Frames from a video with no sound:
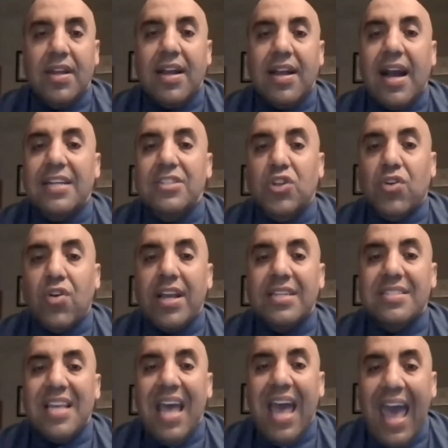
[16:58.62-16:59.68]
God's
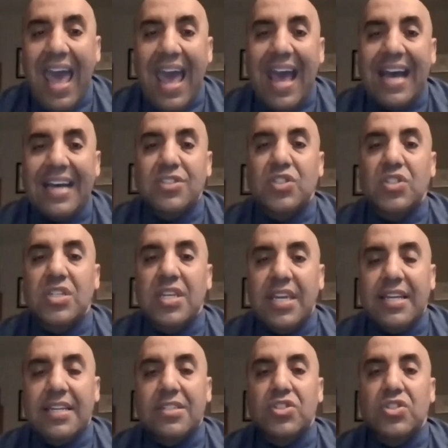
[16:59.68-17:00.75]
grace has,
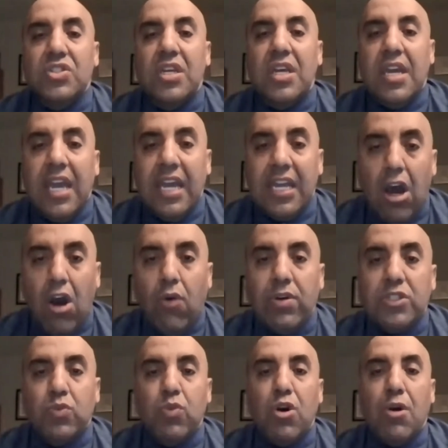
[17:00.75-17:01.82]
is, and
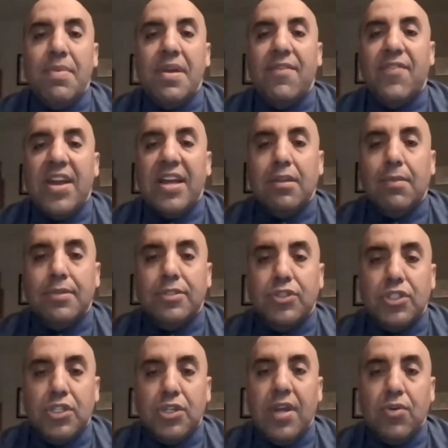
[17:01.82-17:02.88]
always will be available
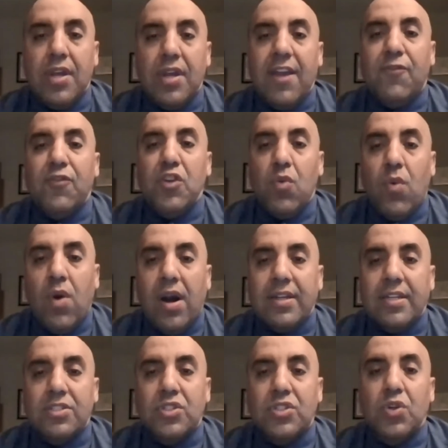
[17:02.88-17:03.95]
to you if you want
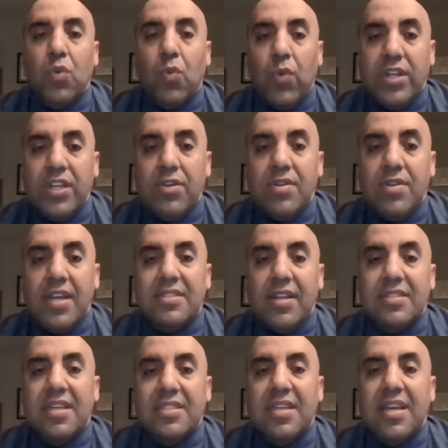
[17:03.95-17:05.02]
it, when you need
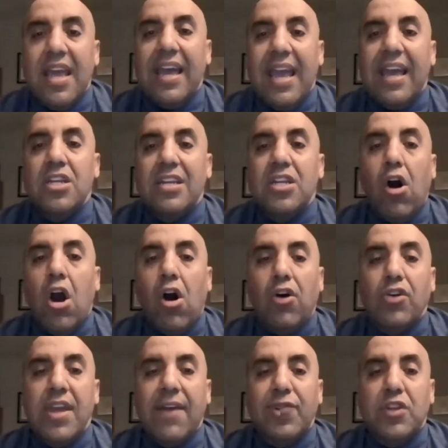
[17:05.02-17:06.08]
it. And all
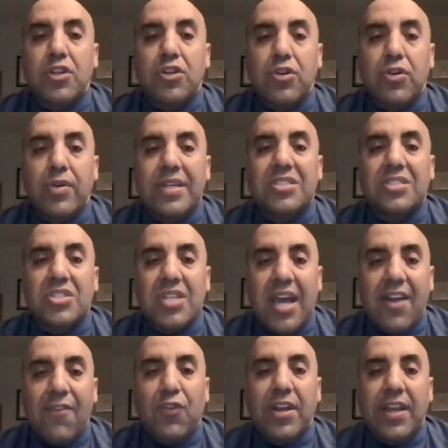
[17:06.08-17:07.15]
you have to do is
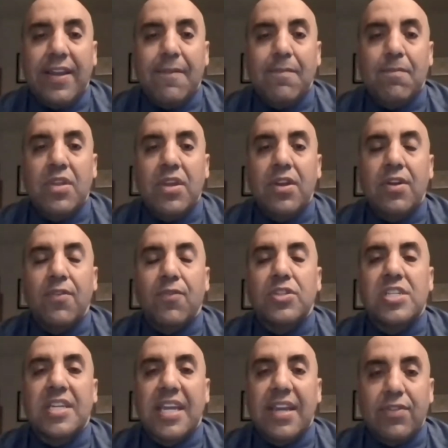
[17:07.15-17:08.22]
desire for Him
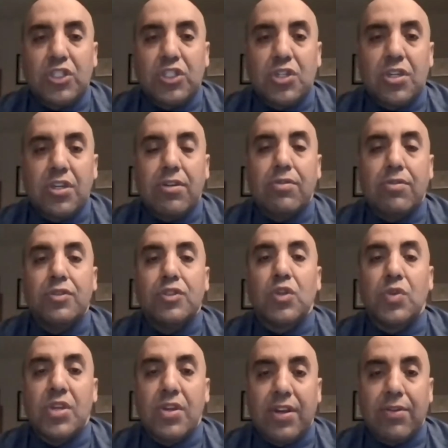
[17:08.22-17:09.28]
to give it to you
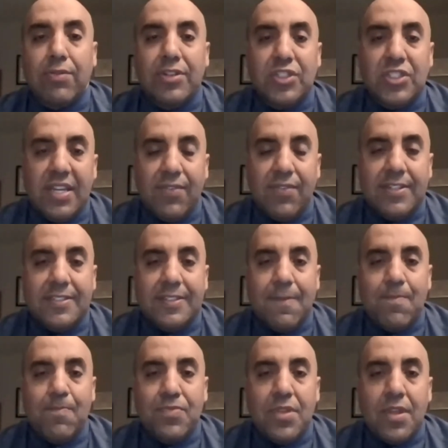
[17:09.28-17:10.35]
so you can receive it.
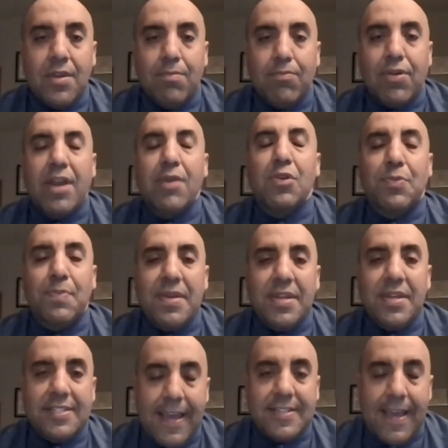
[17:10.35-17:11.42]
Pray with me
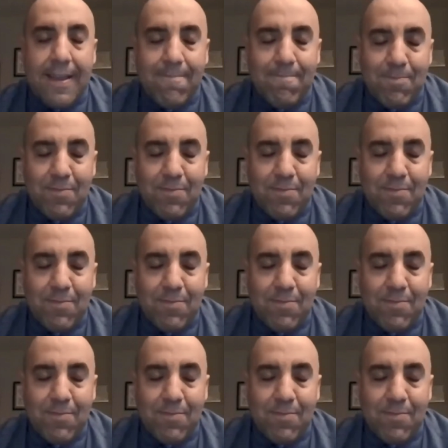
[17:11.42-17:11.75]
today.